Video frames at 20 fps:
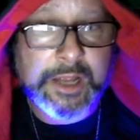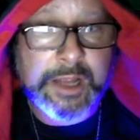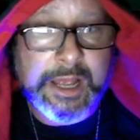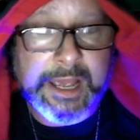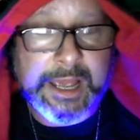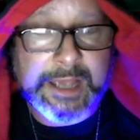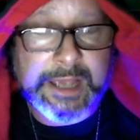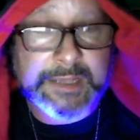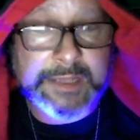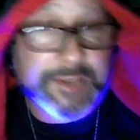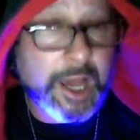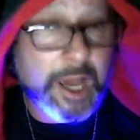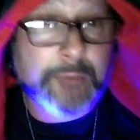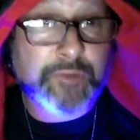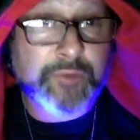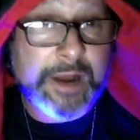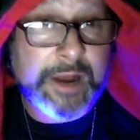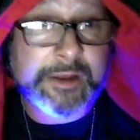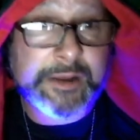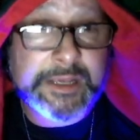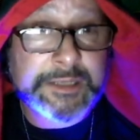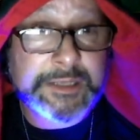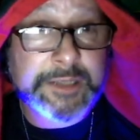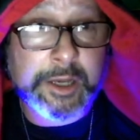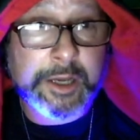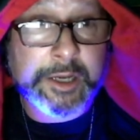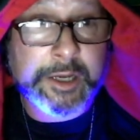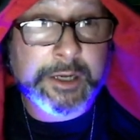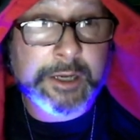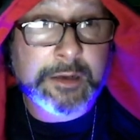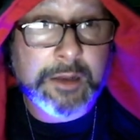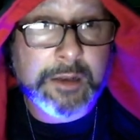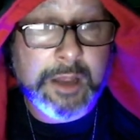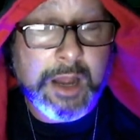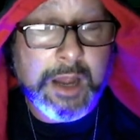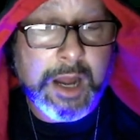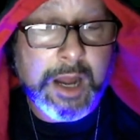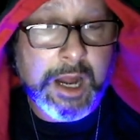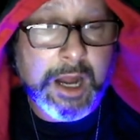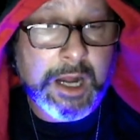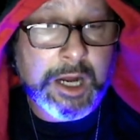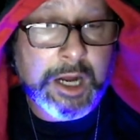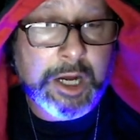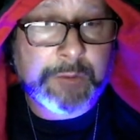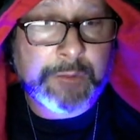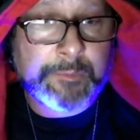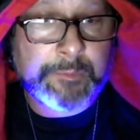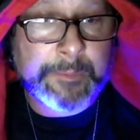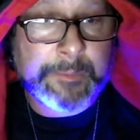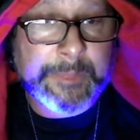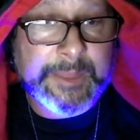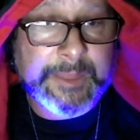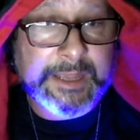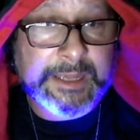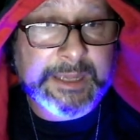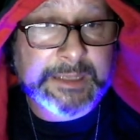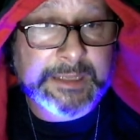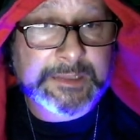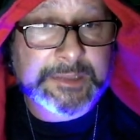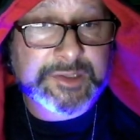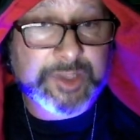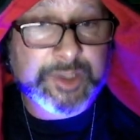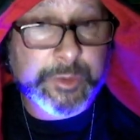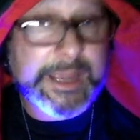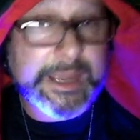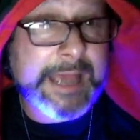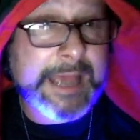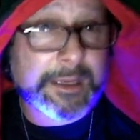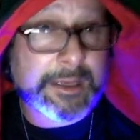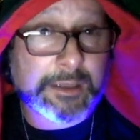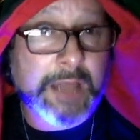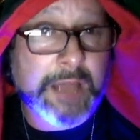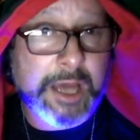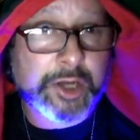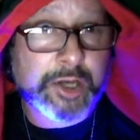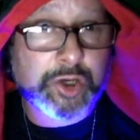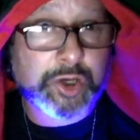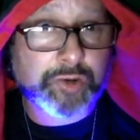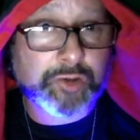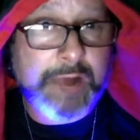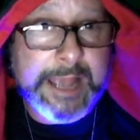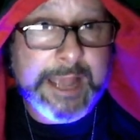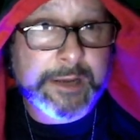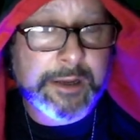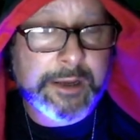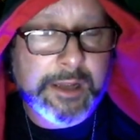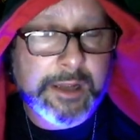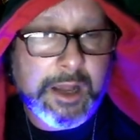and Todd Browning had done it. And so he had a lot of cred.